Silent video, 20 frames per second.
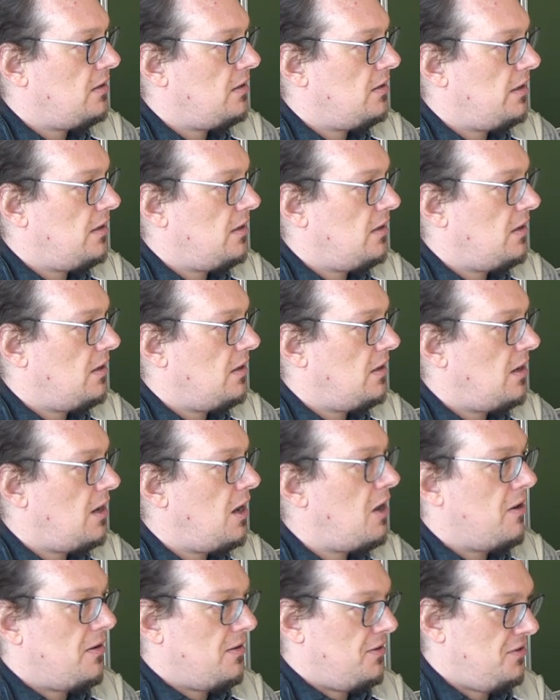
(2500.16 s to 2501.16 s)
No.
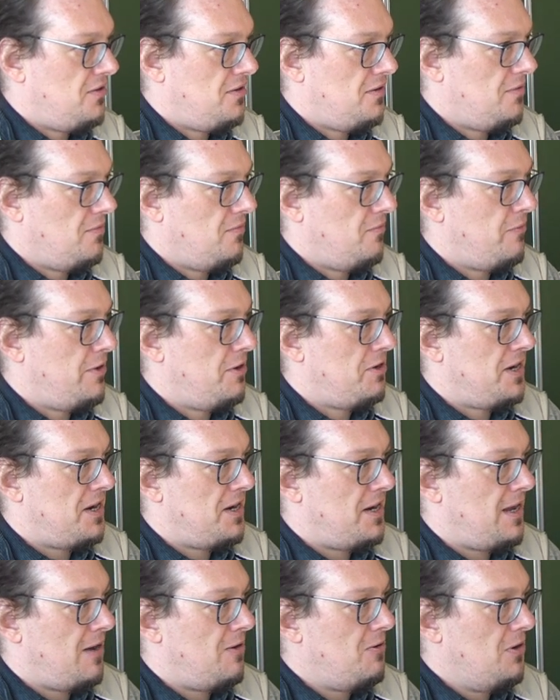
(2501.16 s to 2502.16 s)
Oh, we're
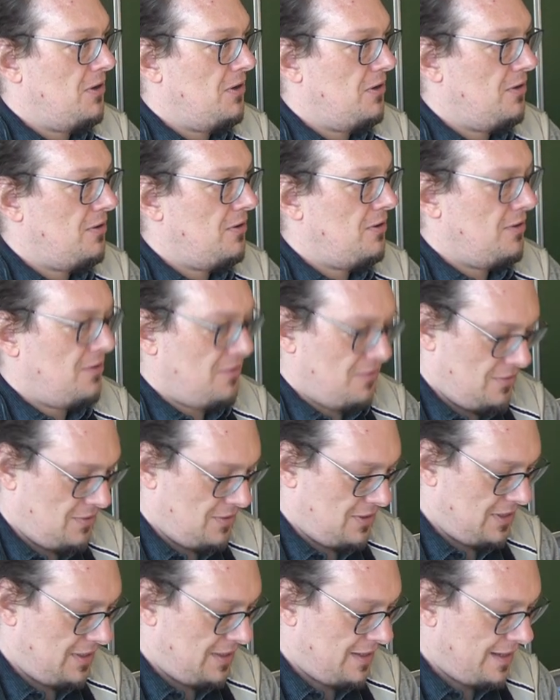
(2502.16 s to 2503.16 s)
done now? No,
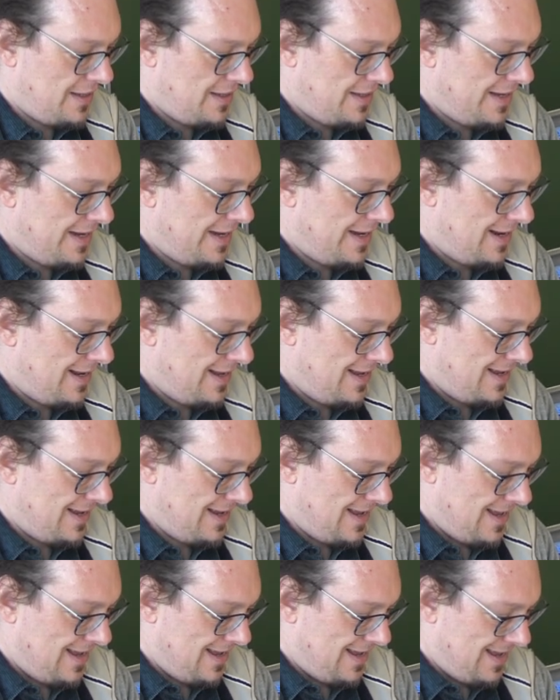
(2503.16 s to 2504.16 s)
it's
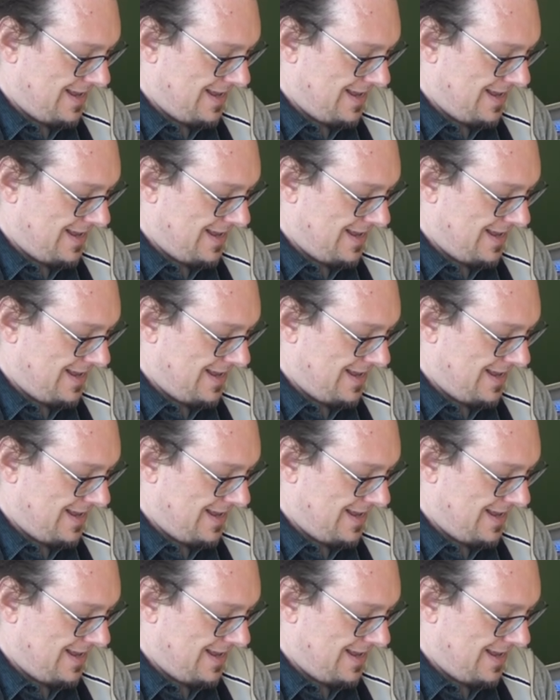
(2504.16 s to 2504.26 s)
16.32.